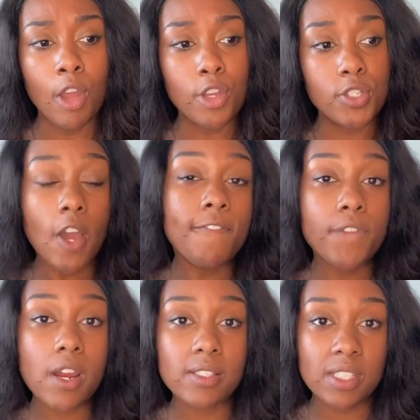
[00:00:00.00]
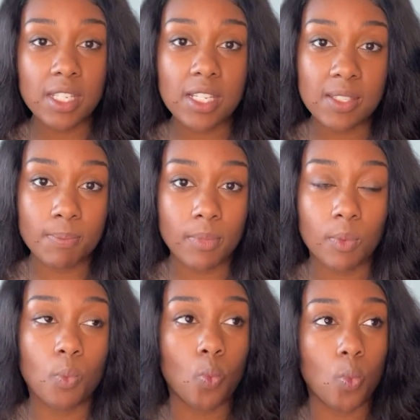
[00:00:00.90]
your first 6
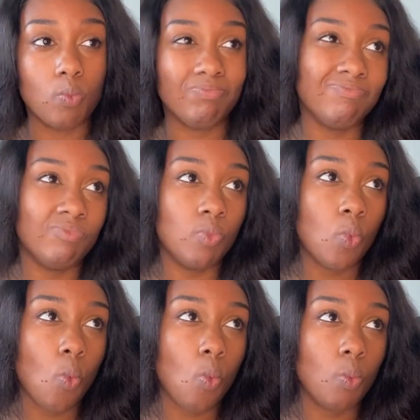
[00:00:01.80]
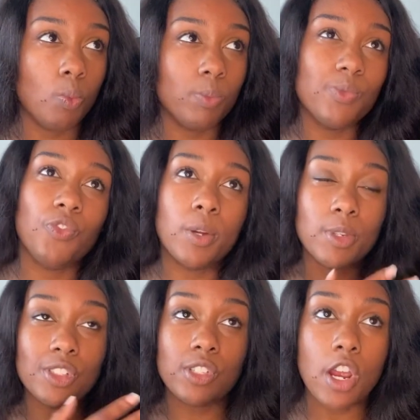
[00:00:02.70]
months from
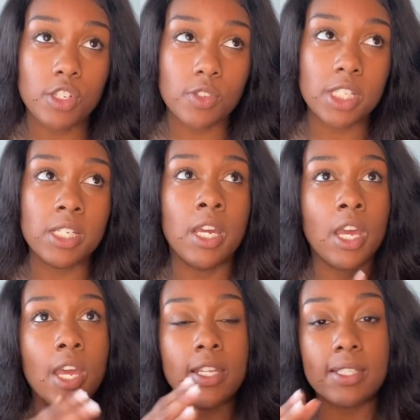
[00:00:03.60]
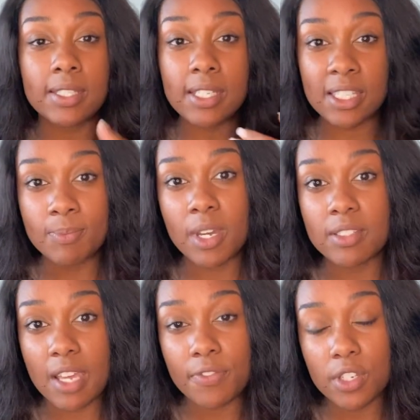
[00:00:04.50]
your surgery to 6
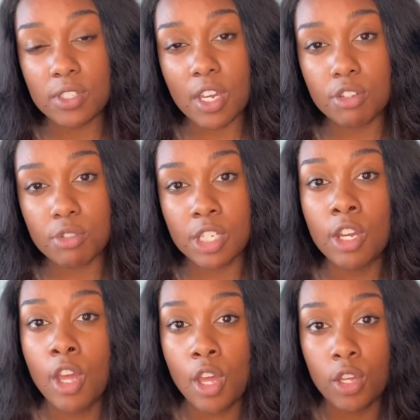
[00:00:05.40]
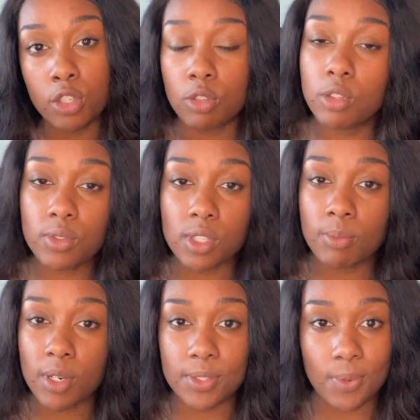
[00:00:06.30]
months after your surgery, you lose the
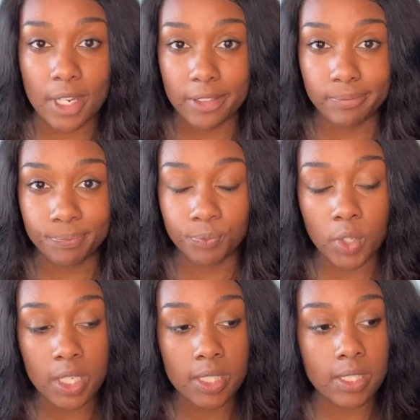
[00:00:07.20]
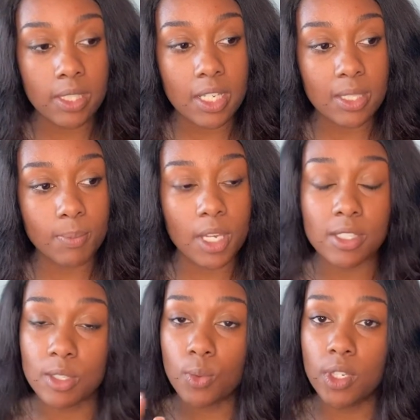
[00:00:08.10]
most weight. 6
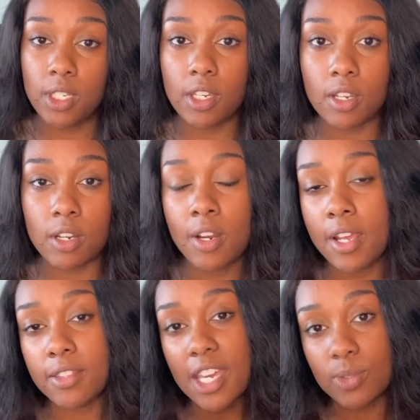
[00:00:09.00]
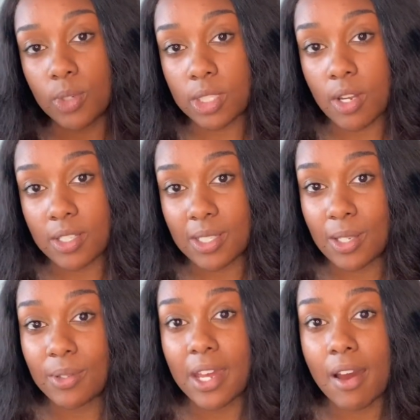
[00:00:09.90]
months to a year, that's when it starts to
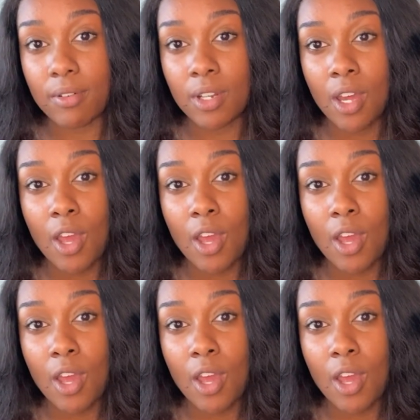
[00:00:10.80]
slow down.